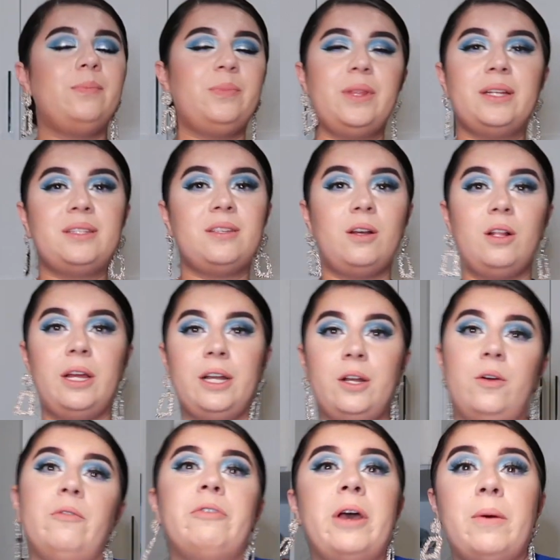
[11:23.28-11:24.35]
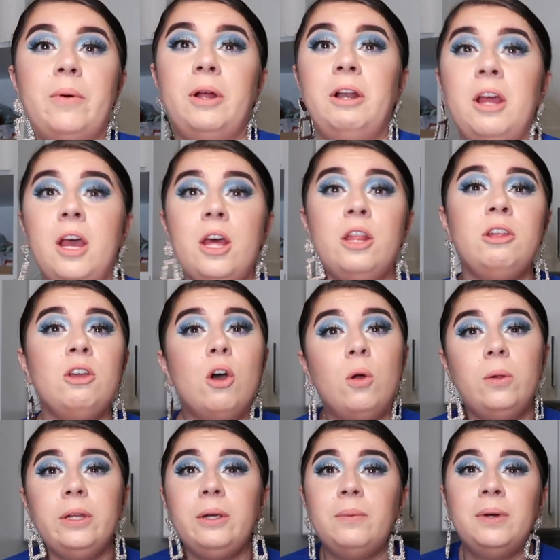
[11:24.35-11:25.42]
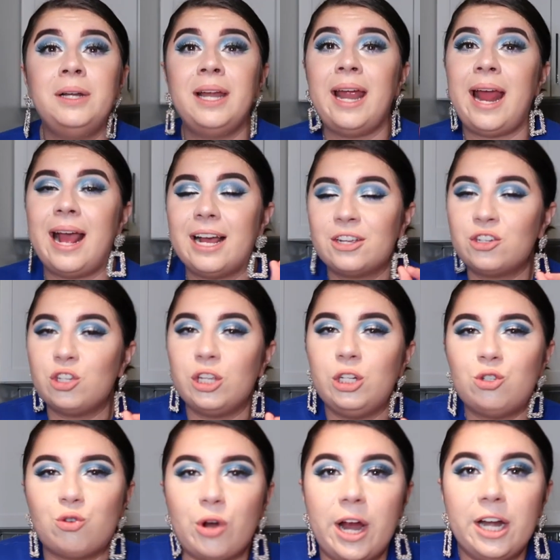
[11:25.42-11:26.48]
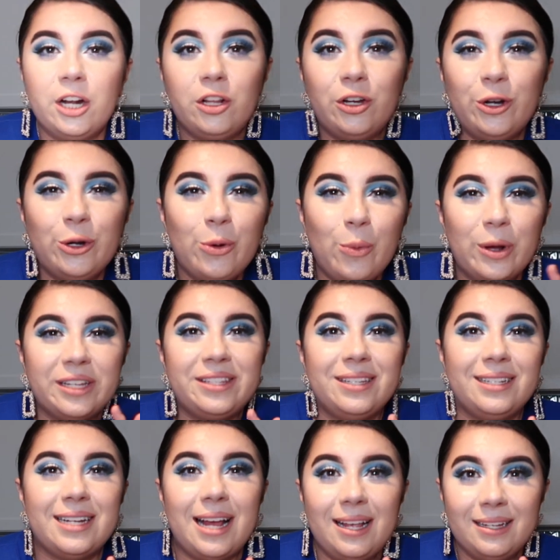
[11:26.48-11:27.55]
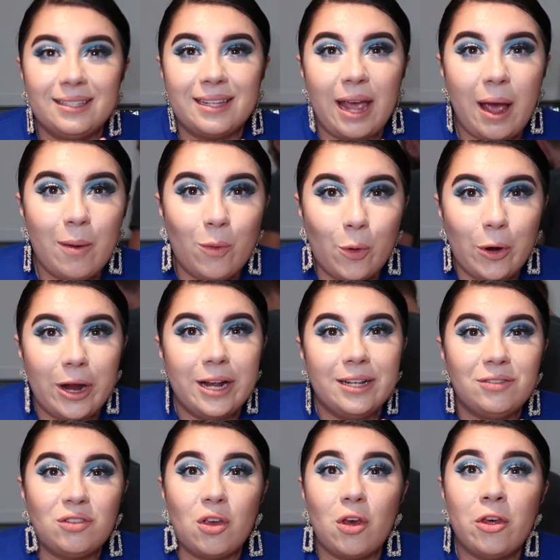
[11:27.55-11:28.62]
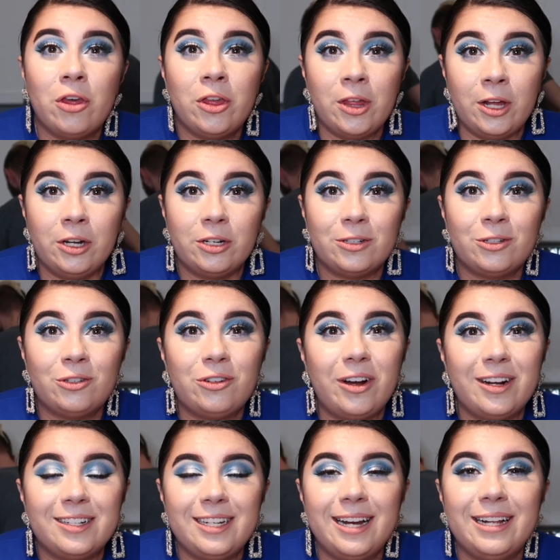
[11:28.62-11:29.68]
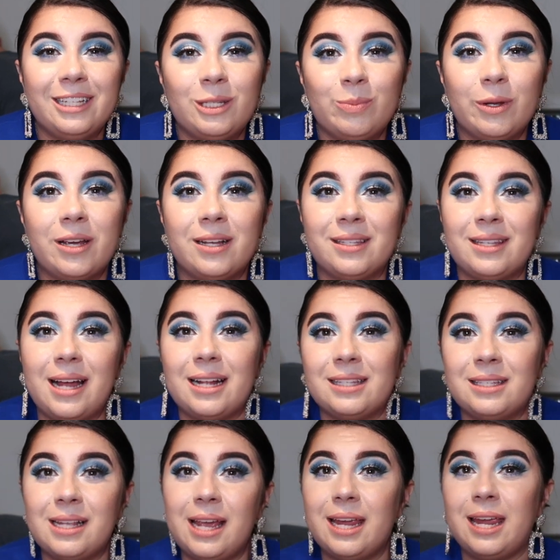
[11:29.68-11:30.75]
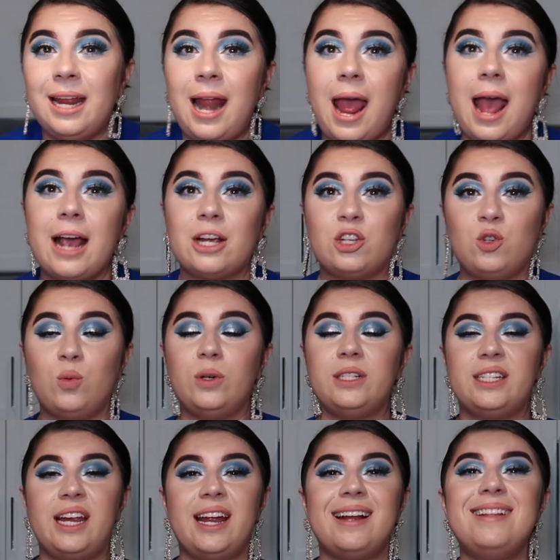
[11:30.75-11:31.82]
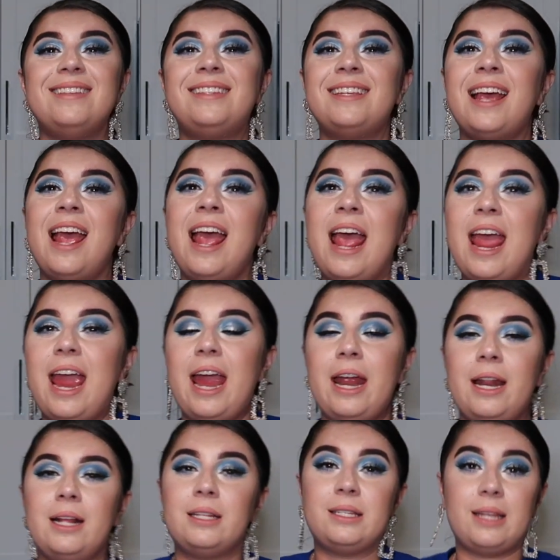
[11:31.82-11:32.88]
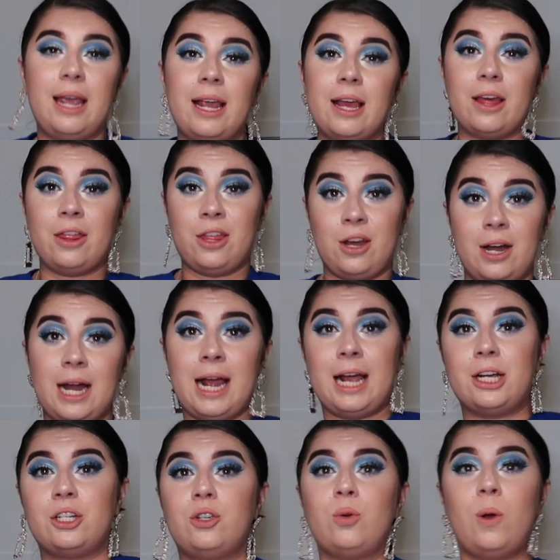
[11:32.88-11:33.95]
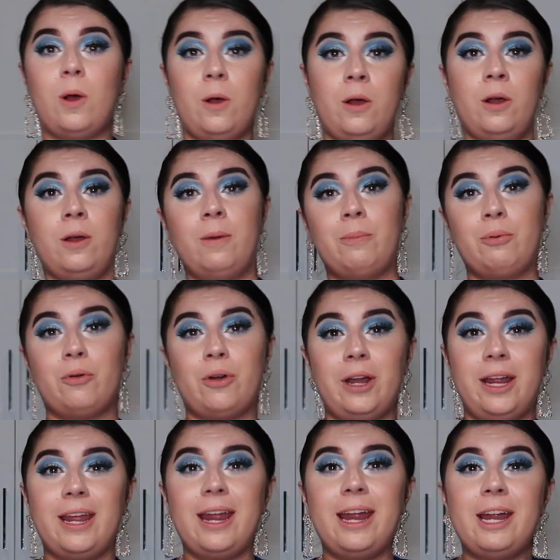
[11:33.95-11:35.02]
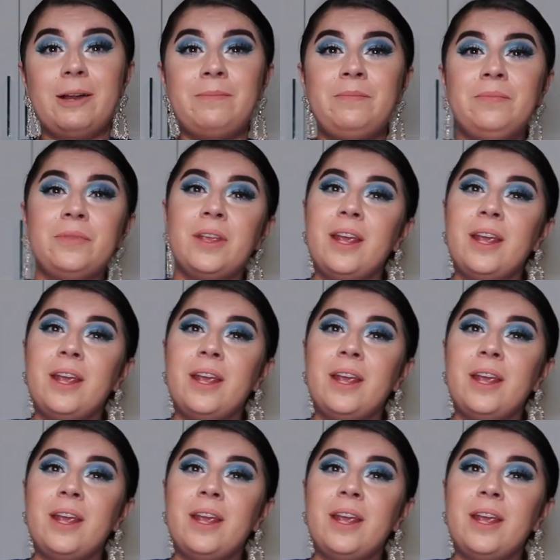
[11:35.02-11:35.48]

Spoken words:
That's all I know of that one. The only one I actually tried to learn was the Dallas Cowboys Thunderstruck dance, because that's like an actual dance and it's like their actual pregame.